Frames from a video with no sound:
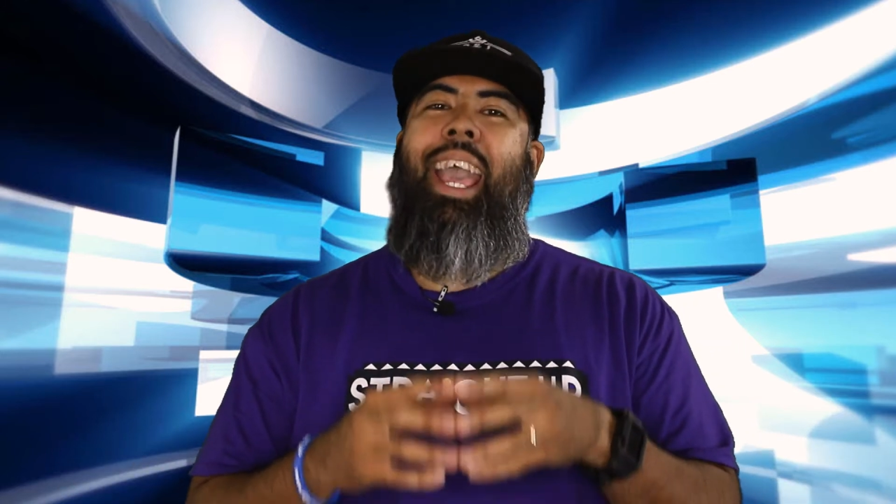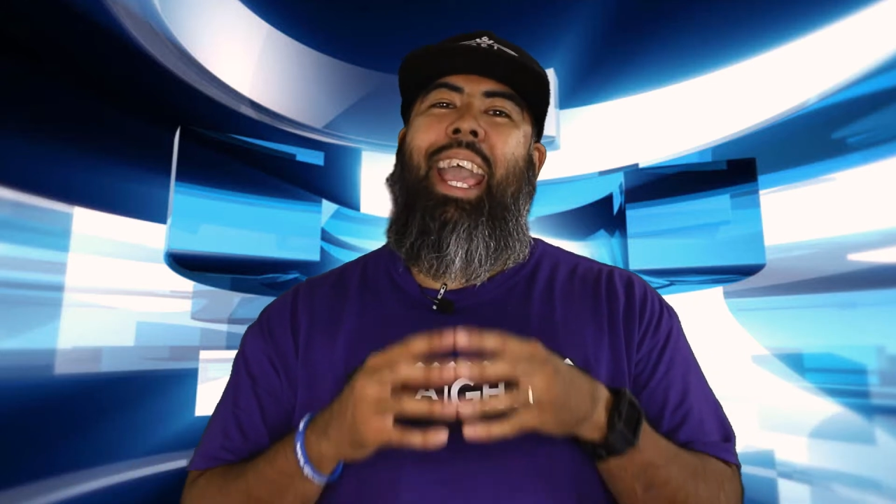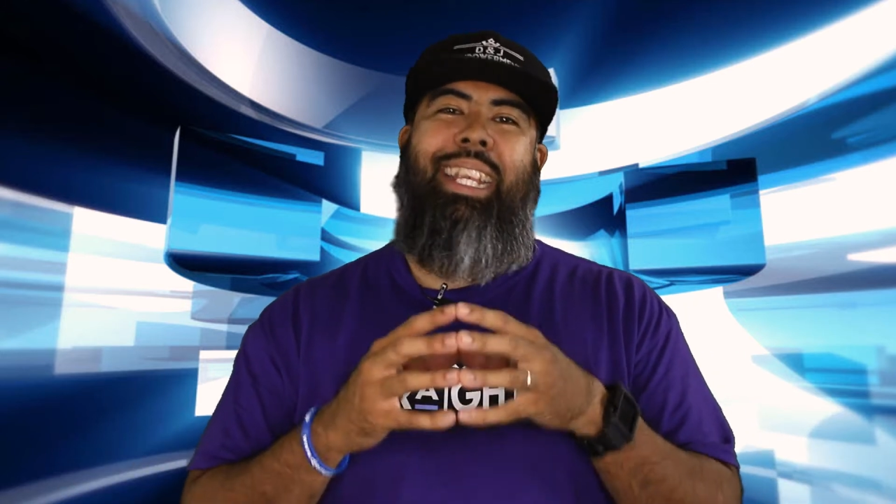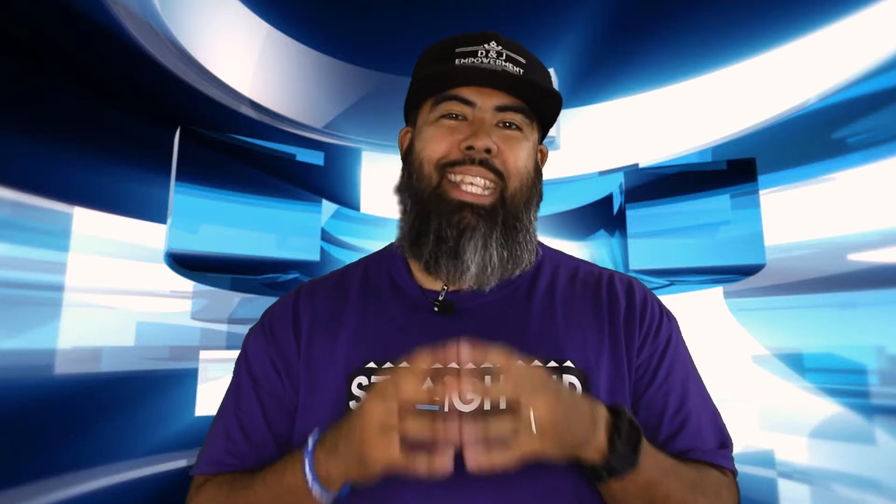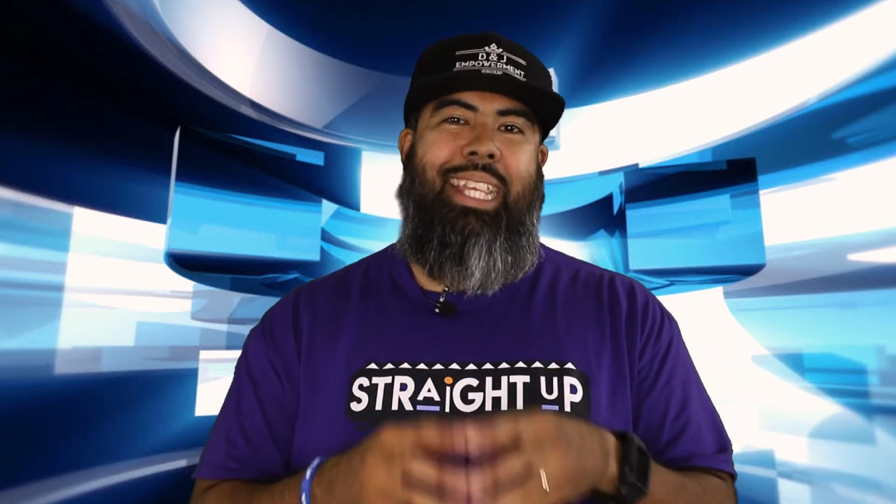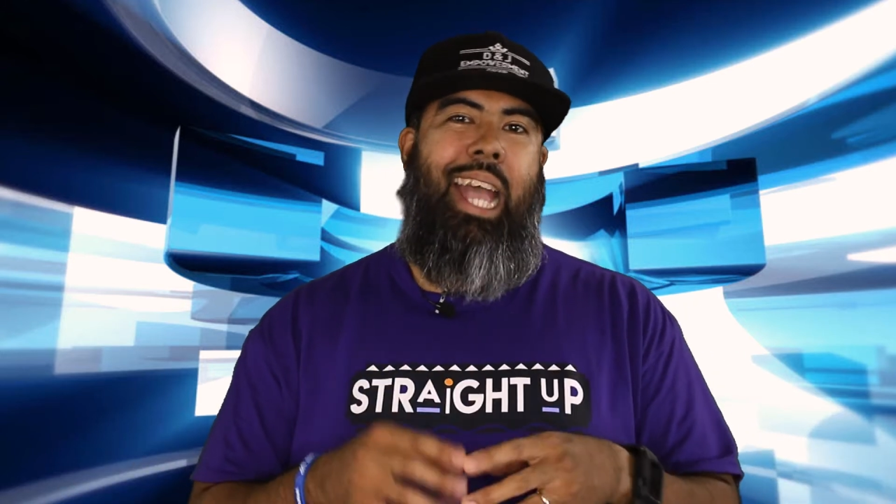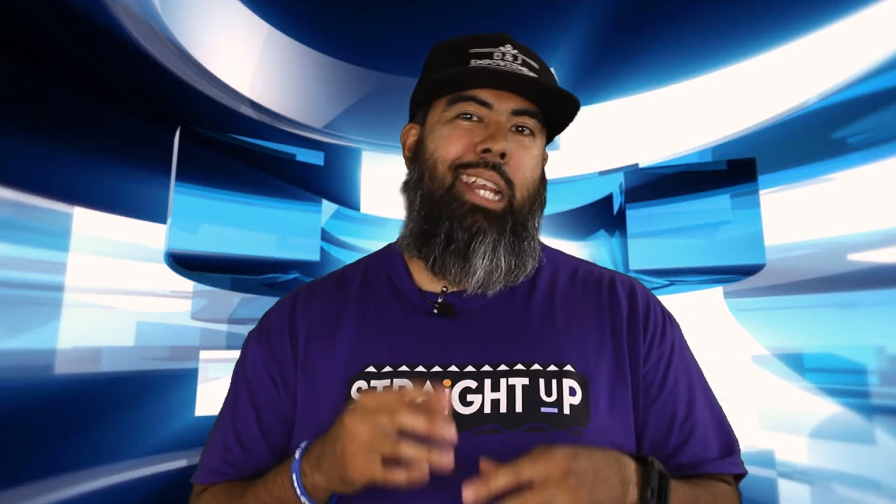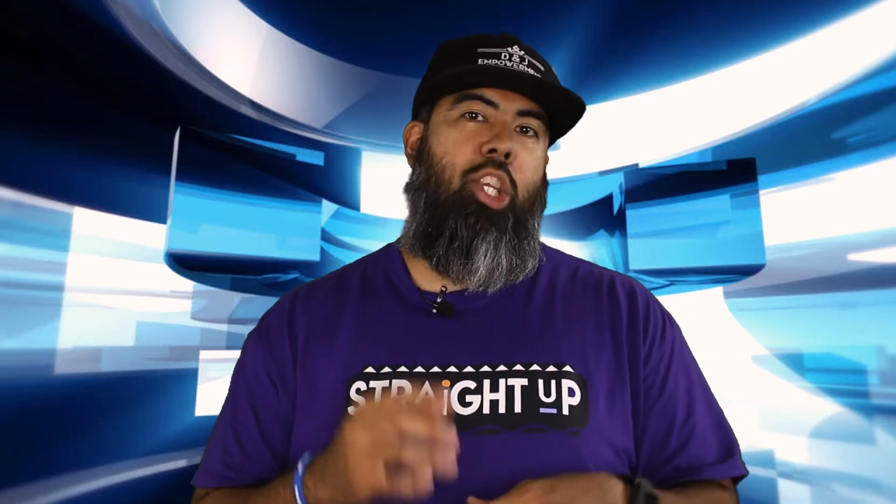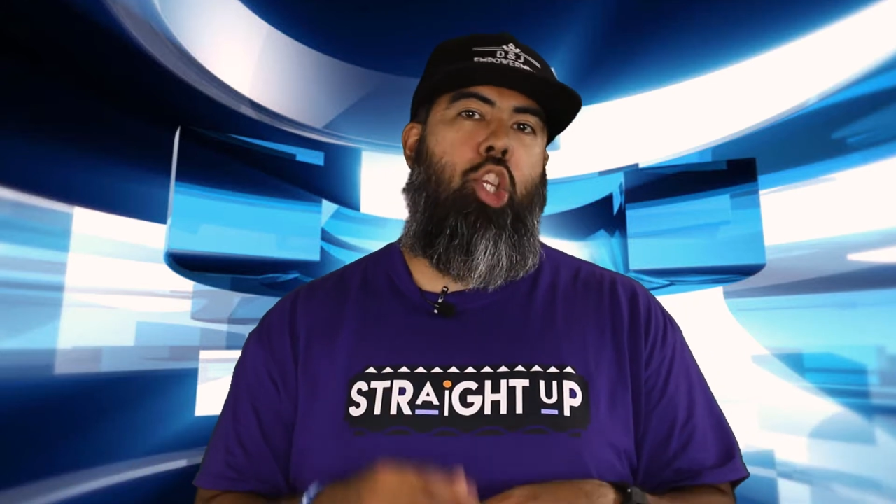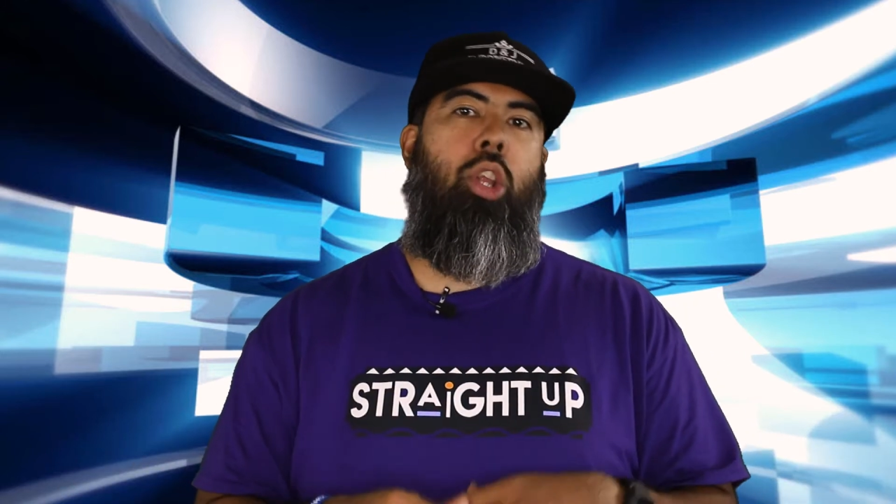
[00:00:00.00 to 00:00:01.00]
and
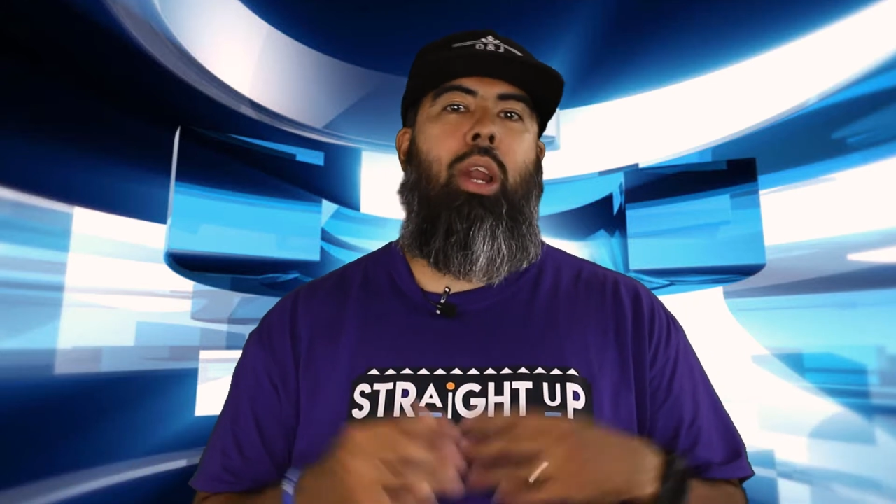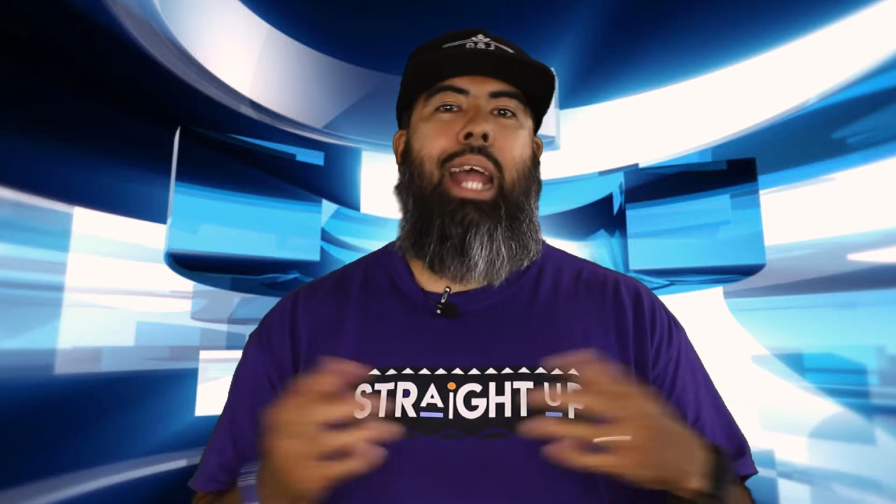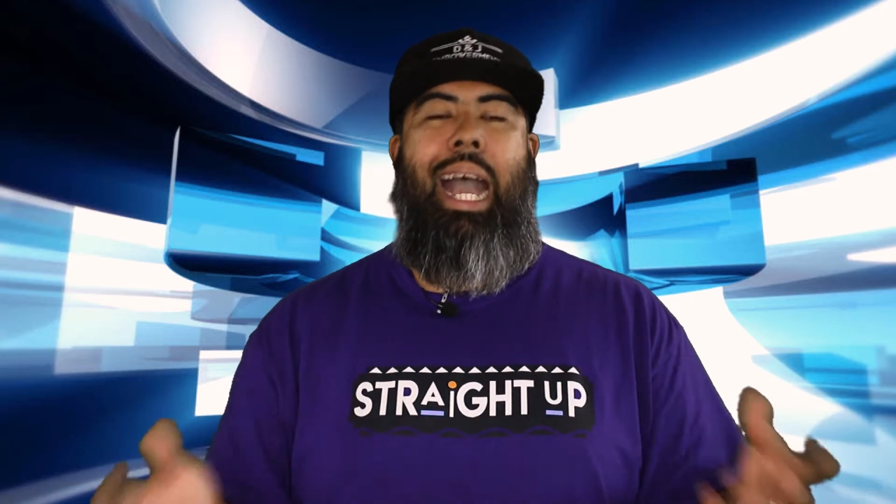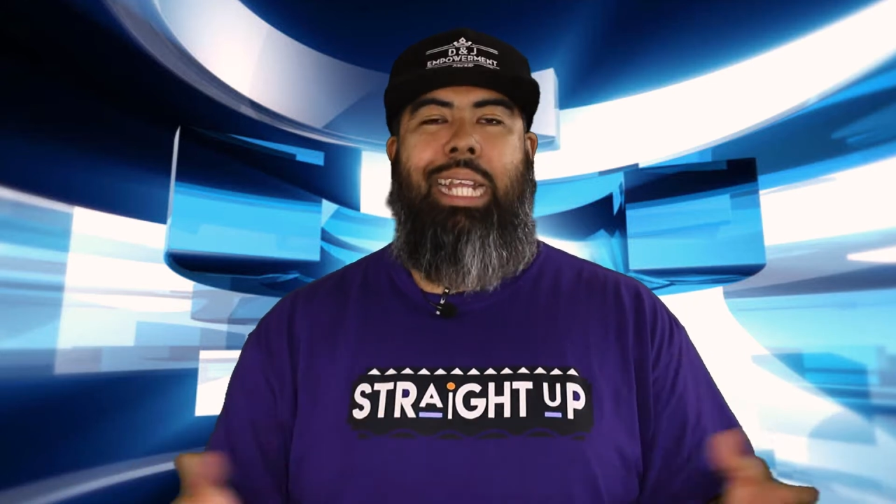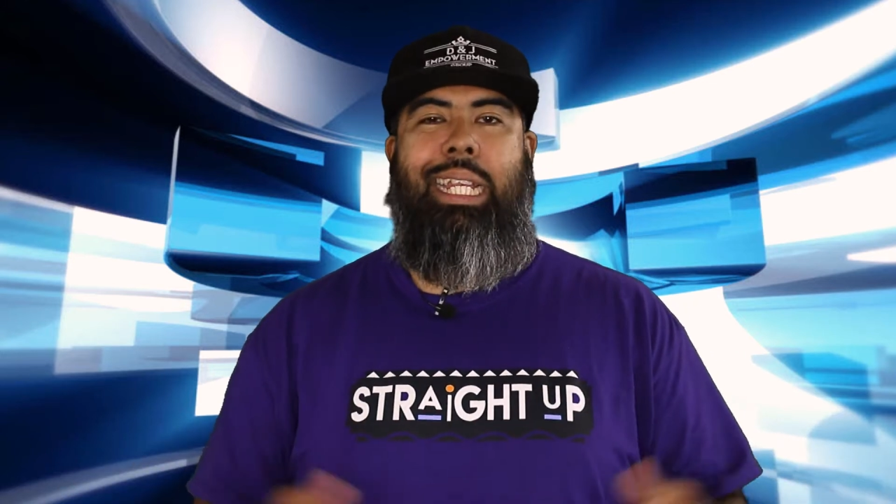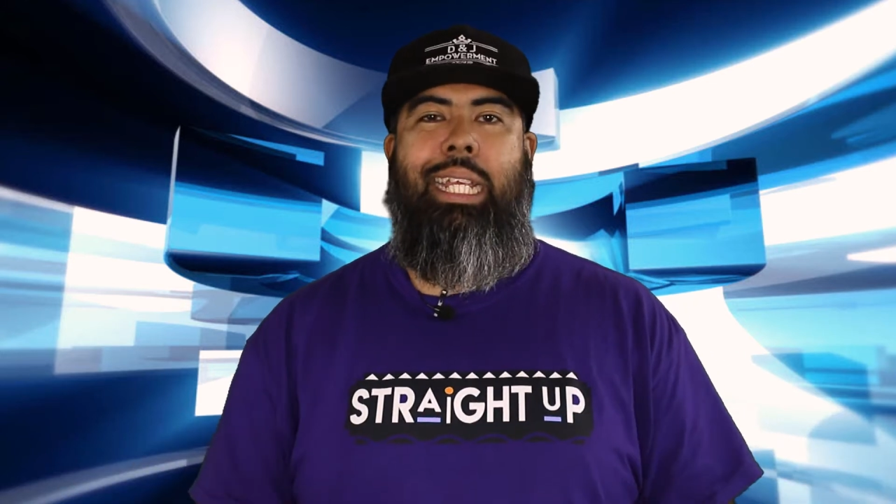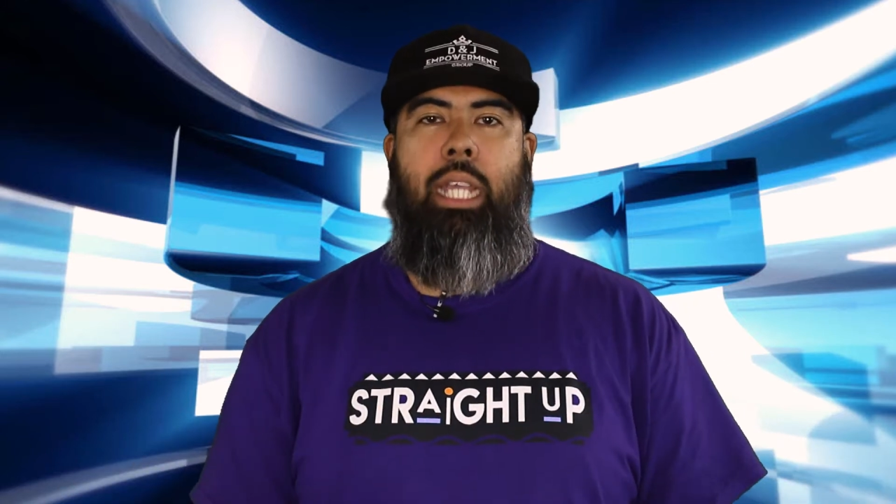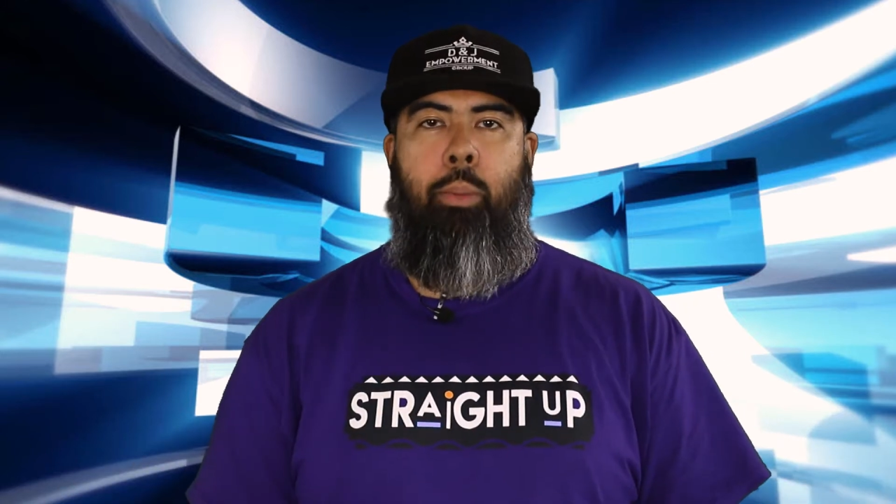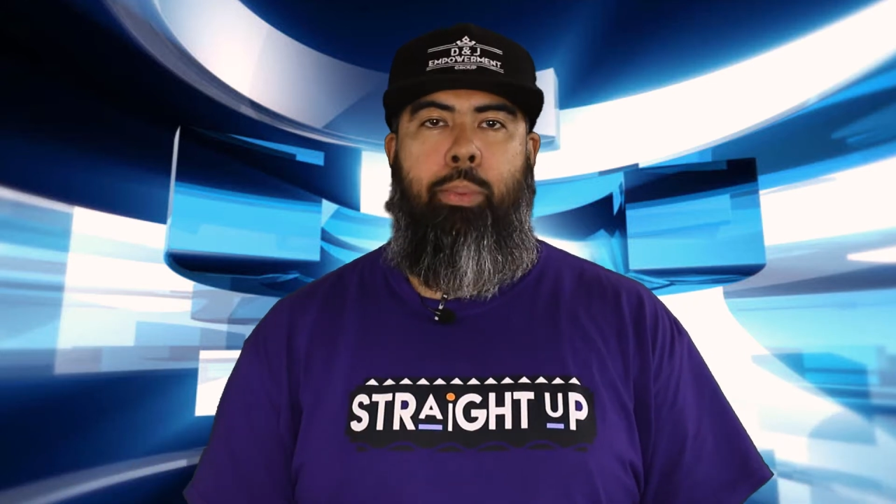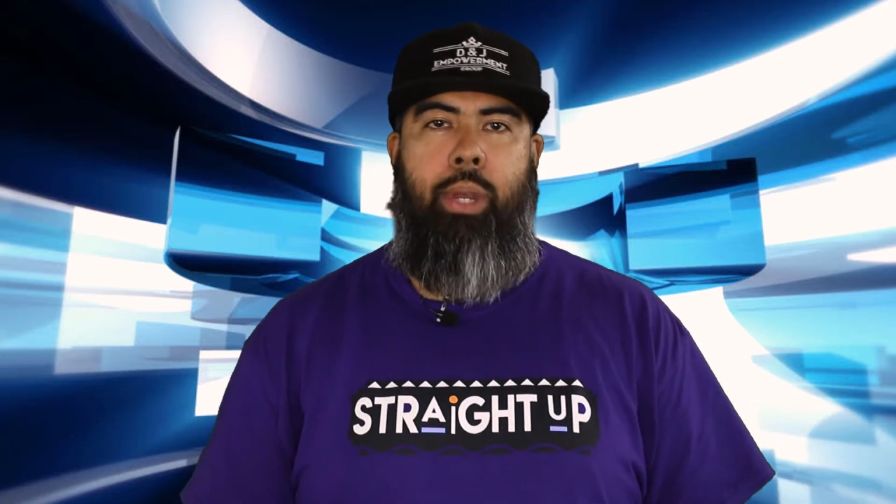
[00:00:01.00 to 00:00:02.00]
decided to start an IT
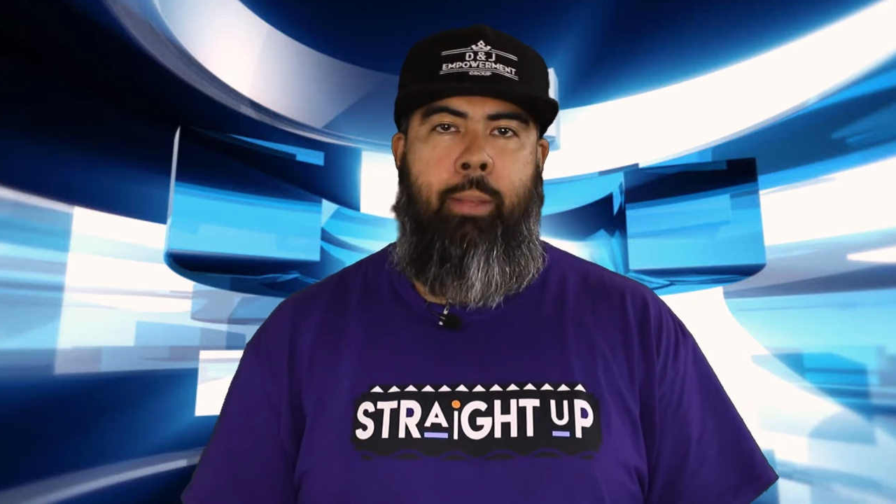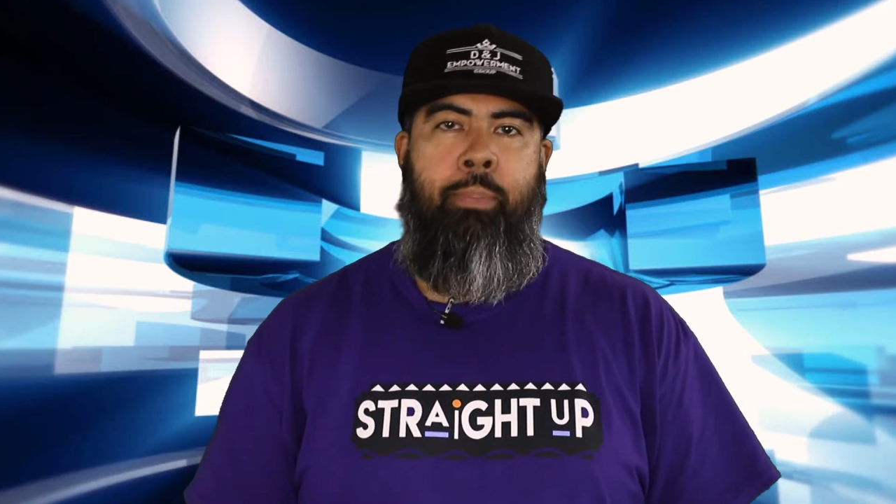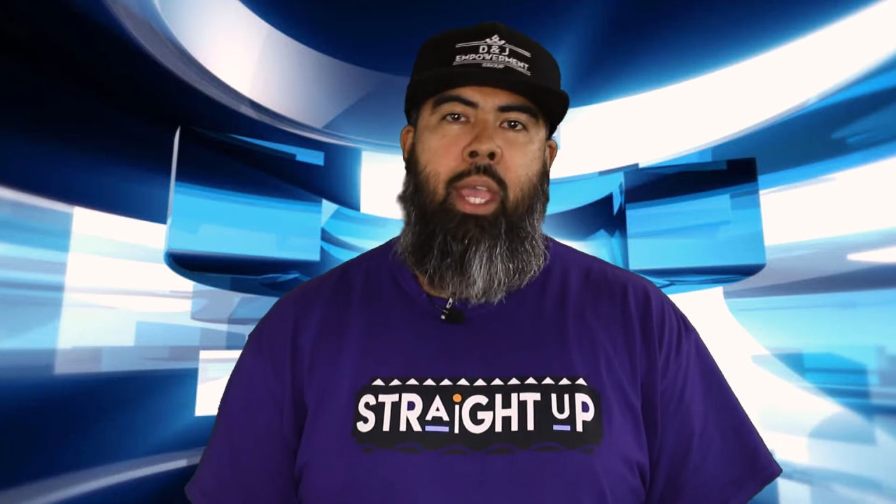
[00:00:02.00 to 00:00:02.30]
company.